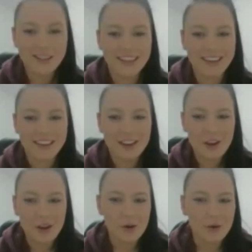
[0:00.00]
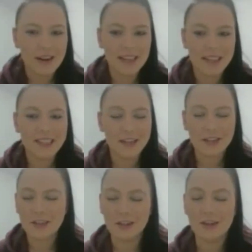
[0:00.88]
and who he's touched
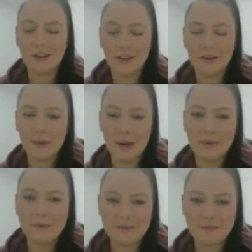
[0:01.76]
a lot of people.